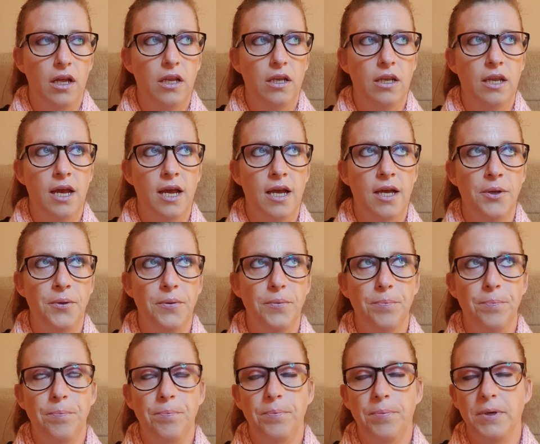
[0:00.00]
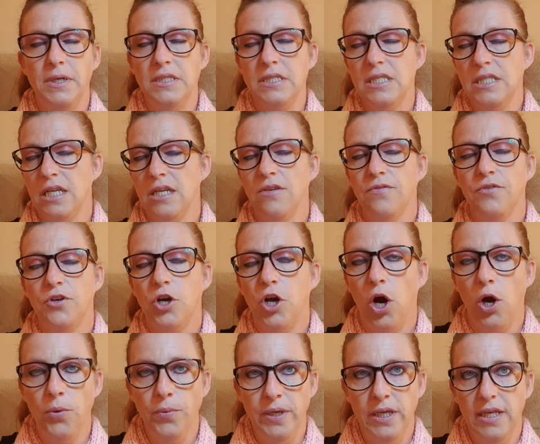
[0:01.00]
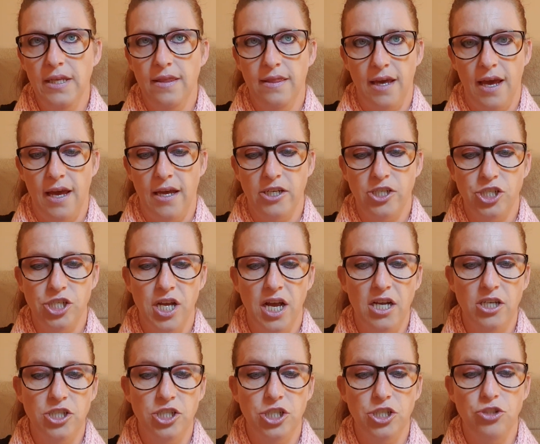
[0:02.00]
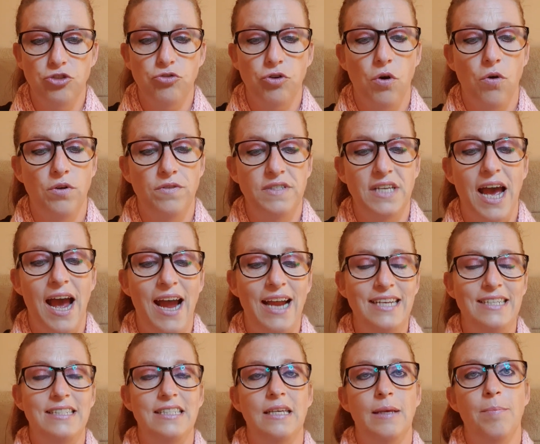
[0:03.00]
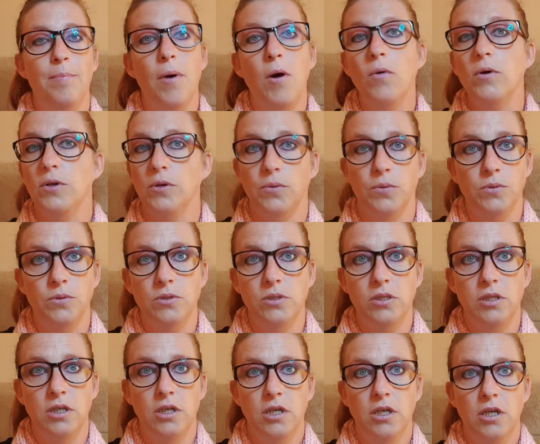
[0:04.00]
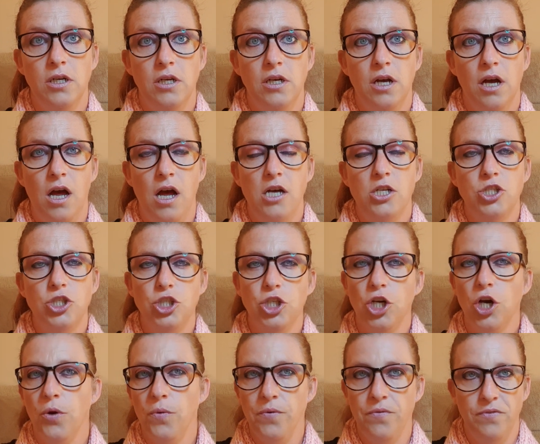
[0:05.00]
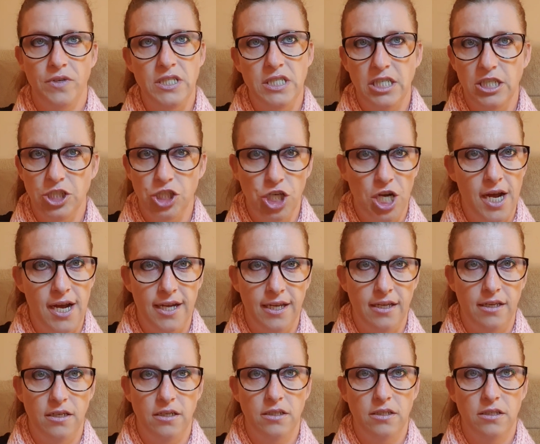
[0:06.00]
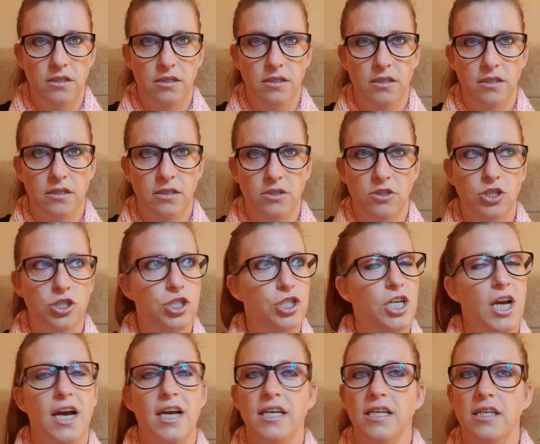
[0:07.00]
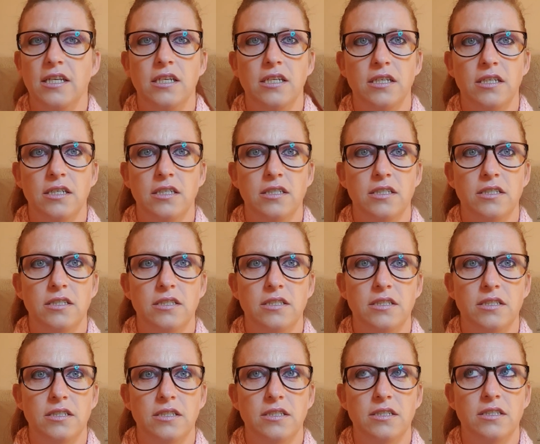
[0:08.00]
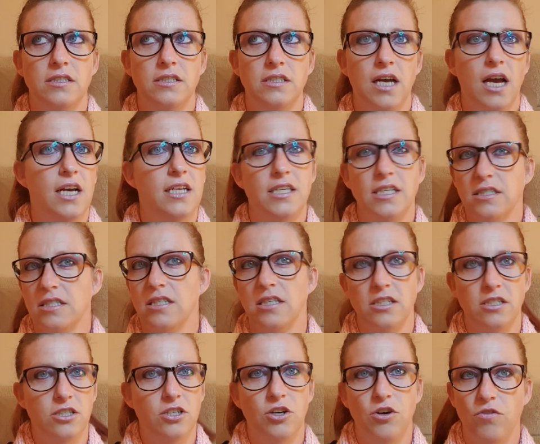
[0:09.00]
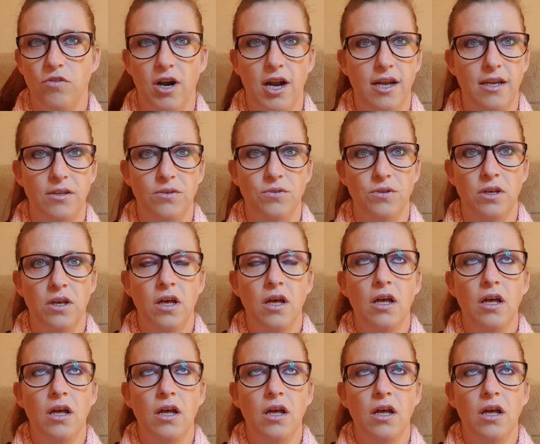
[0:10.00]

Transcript: Now, but instead of going there, she actually drives 80 miles to go and visit Jade. Because Jade had asked her to go round.